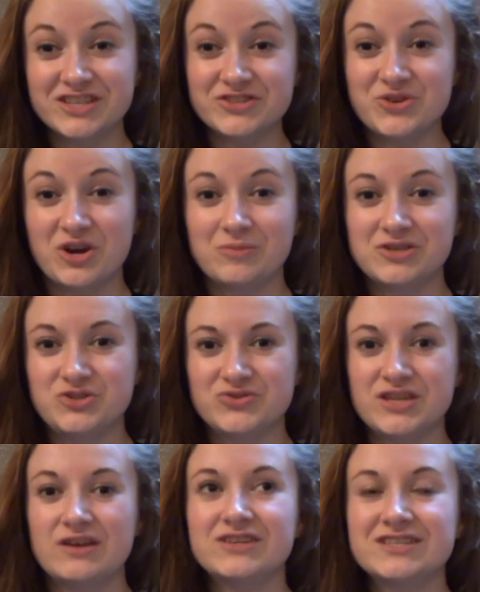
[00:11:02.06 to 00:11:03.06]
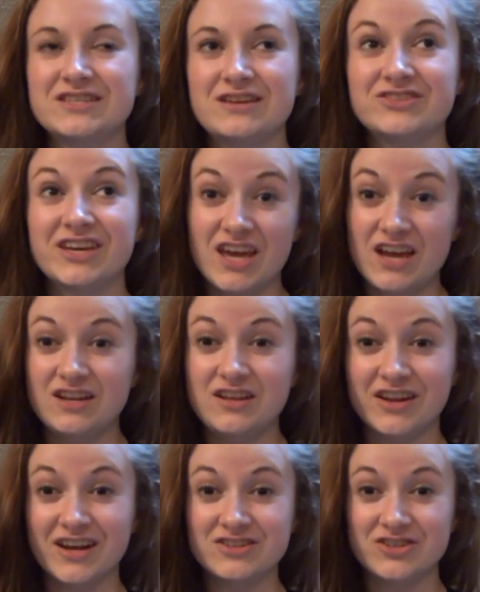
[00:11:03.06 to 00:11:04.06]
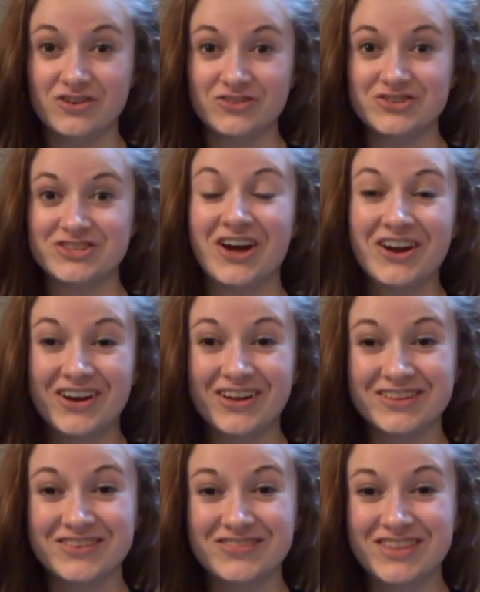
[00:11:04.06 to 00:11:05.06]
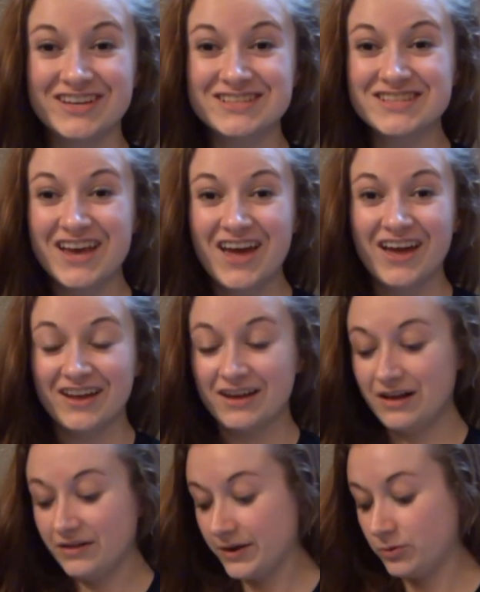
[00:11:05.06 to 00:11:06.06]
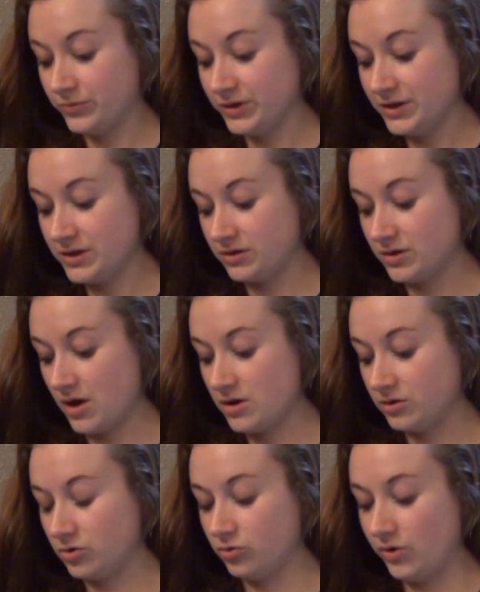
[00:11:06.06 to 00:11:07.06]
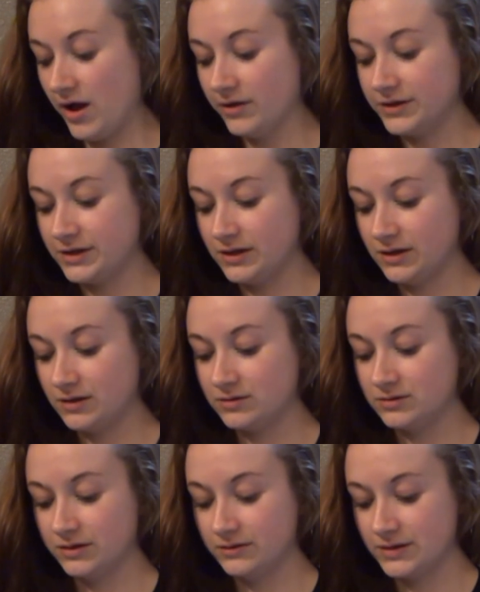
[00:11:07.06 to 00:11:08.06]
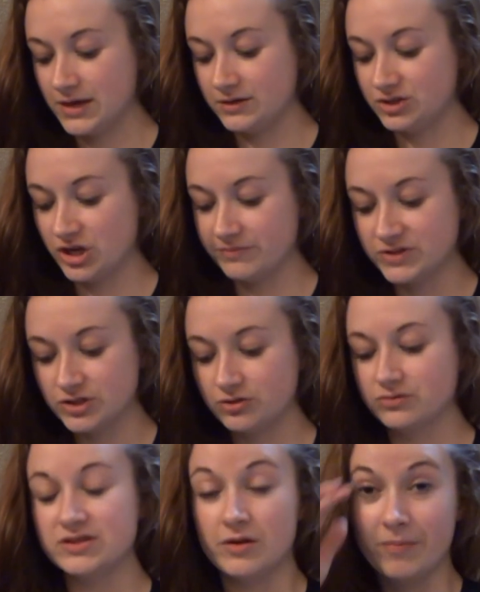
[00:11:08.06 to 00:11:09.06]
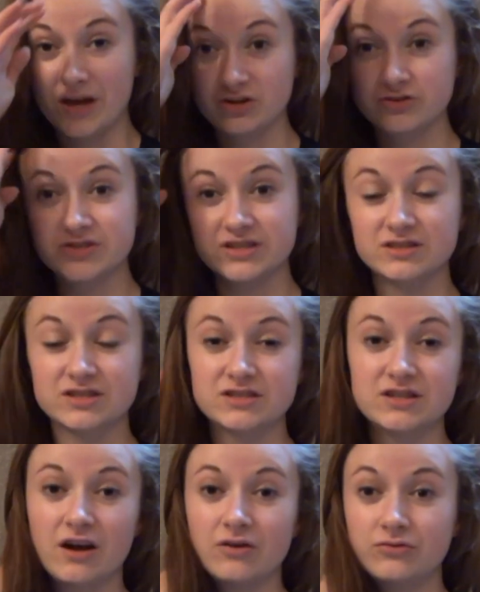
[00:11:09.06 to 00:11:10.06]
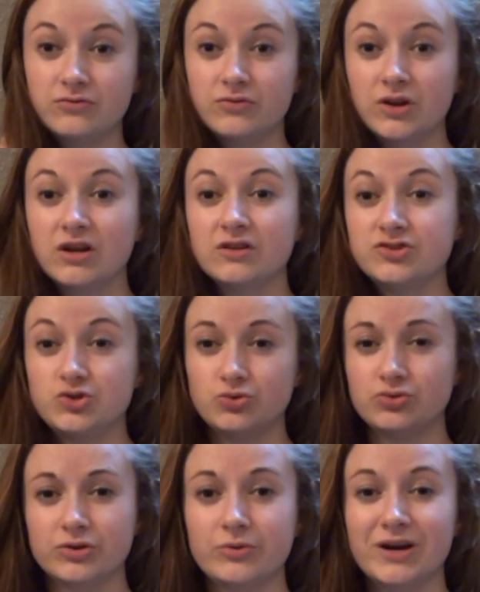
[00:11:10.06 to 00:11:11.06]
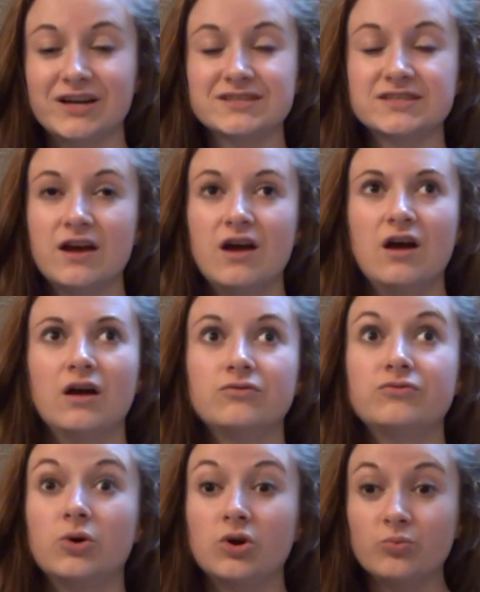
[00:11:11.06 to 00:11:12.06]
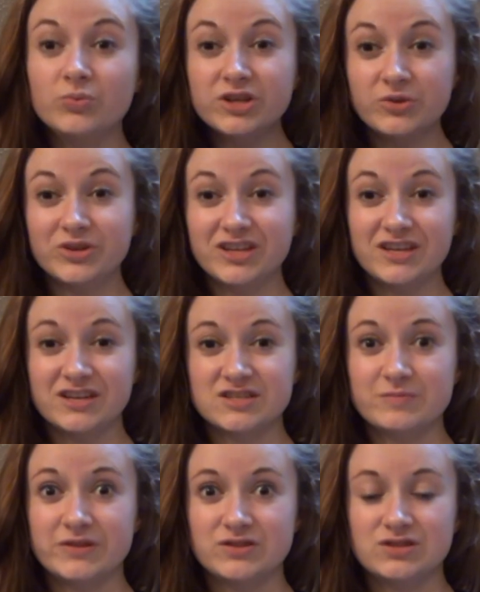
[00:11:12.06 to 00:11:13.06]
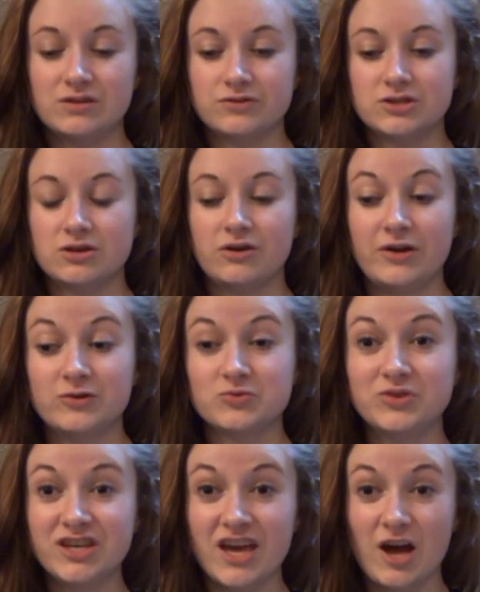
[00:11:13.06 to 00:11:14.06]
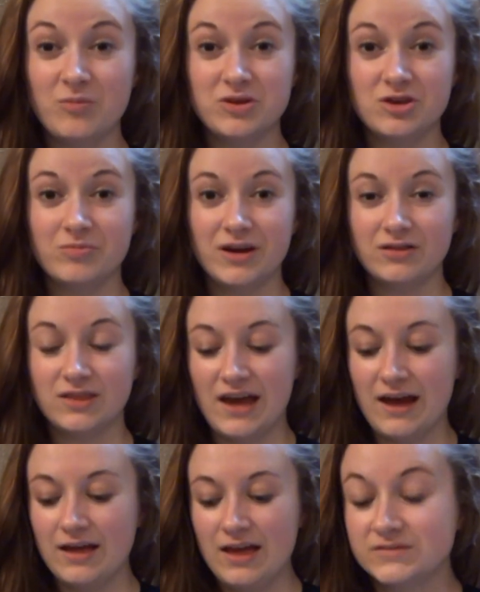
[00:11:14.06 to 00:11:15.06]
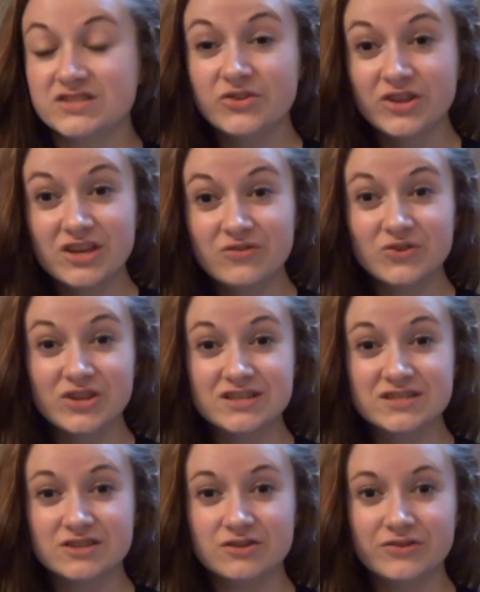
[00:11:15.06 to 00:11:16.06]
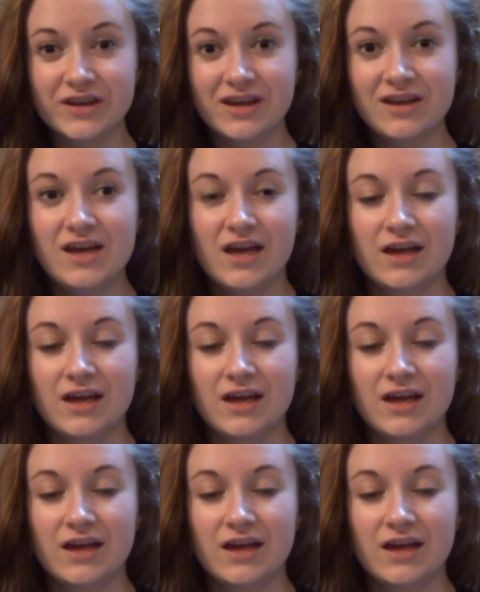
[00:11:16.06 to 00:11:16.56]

where it tells you how much you saved, I saved like $89 on all of this. I got like really good quality like gemstones and metals and stuff jewelry wise for really really inexpensive so I was really happy about that so they give you that survey,